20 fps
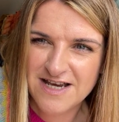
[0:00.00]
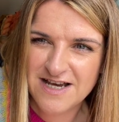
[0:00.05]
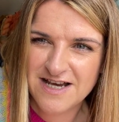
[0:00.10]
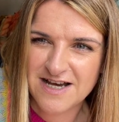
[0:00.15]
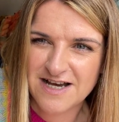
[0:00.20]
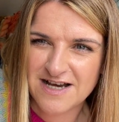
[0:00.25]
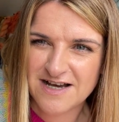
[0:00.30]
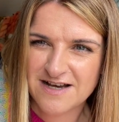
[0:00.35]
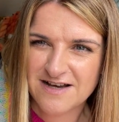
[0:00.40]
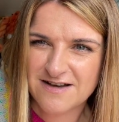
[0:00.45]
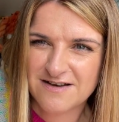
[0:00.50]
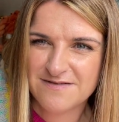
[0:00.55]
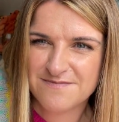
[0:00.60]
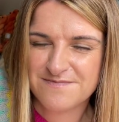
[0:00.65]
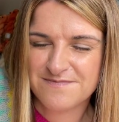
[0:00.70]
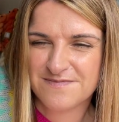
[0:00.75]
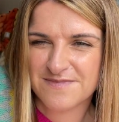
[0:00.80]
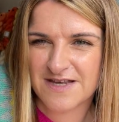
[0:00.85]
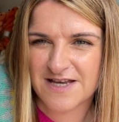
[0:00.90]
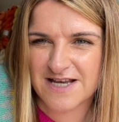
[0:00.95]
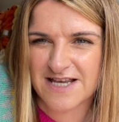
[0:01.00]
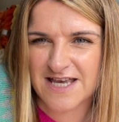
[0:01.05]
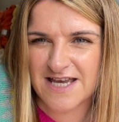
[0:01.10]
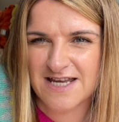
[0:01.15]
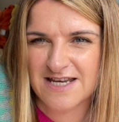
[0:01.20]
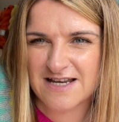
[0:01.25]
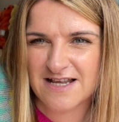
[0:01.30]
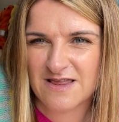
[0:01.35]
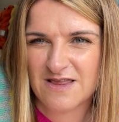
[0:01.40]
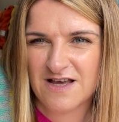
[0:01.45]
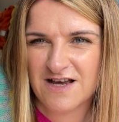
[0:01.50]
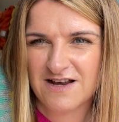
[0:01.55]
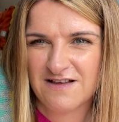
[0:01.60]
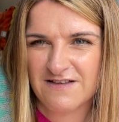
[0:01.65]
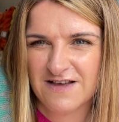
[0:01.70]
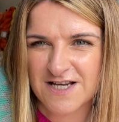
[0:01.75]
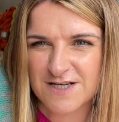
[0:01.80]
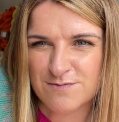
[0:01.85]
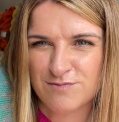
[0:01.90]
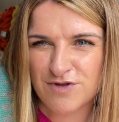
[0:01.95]
Again,
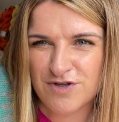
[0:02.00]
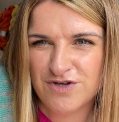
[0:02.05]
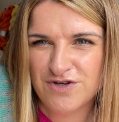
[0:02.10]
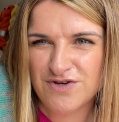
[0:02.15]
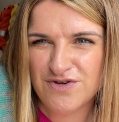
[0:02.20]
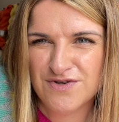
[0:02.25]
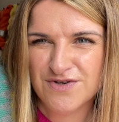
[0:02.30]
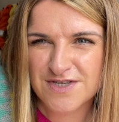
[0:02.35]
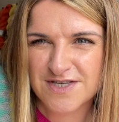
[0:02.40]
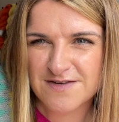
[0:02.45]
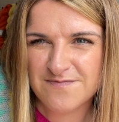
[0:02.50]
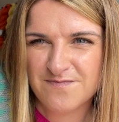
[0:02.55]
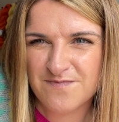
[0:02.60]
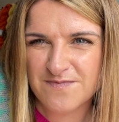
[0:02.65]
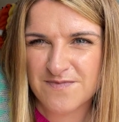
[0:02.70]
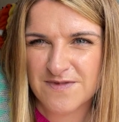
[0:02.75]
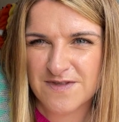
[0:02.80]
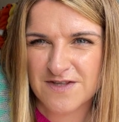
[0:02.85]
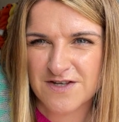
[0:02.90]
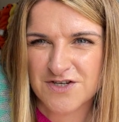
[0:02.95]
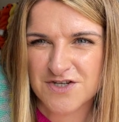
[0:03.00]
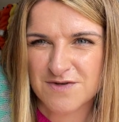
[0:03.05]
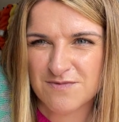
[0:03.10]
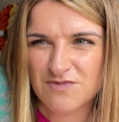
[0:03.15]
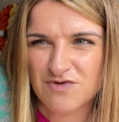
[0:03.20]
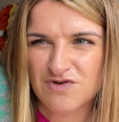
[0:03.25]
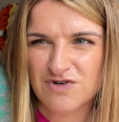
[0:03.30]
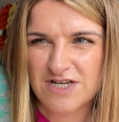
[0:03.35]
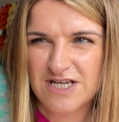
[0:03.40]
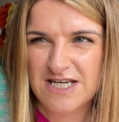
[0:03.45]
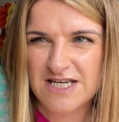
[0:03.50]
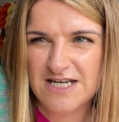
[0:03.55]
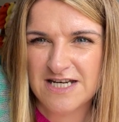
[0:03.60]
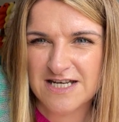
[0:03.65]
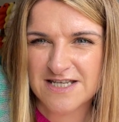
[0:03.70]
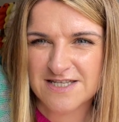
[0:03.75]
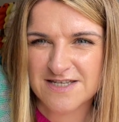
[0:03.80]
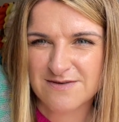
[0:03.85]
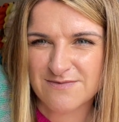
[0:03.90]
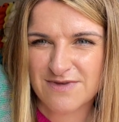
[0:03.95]
lilacs, blues. There's some green
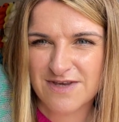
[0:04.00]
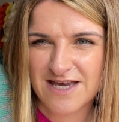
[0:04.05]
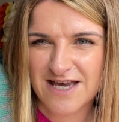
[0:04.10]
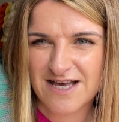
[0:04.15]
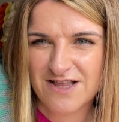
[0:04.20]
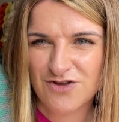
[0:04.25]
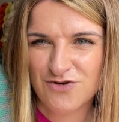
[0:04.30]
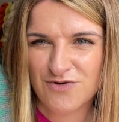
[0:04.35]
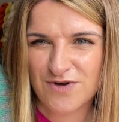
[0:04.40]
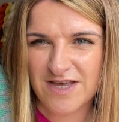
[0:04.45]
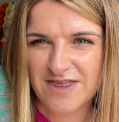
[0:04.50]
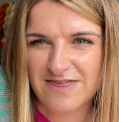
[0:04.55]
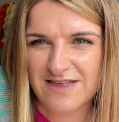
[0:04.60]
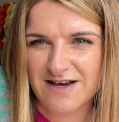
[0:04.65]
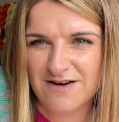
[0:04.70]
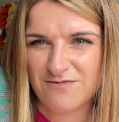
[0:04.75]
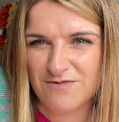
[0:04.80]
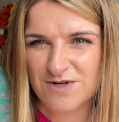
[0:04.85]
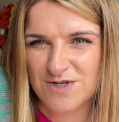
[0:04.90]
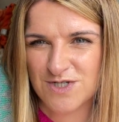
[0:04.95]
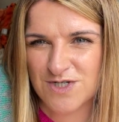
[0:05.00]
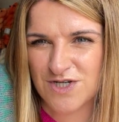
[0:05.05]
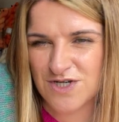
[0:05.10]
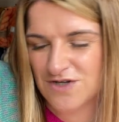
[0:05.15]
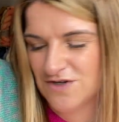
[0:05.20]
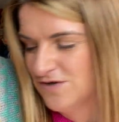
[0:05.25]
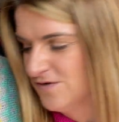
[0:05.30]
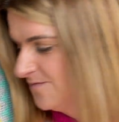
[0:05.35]
and some yellow in that one too.